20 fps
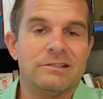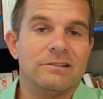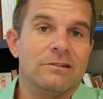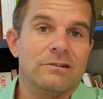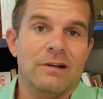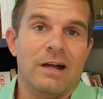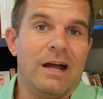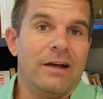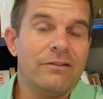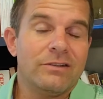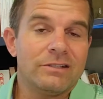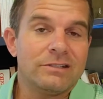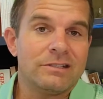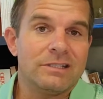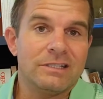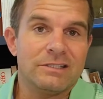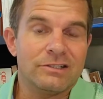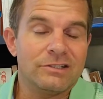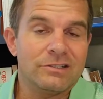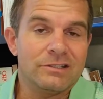So
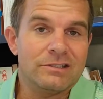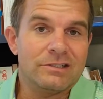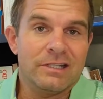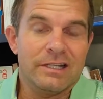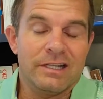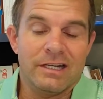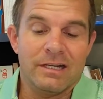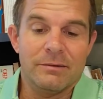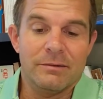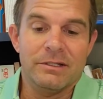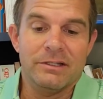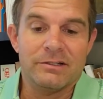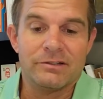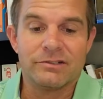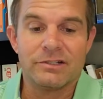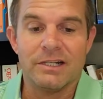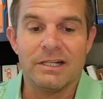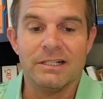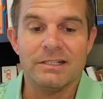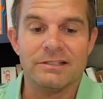obviously it's a good thing. I mean, they're
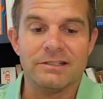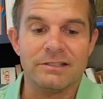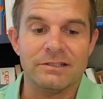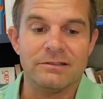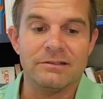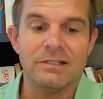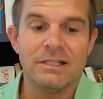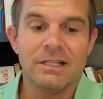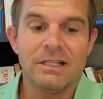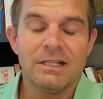trying to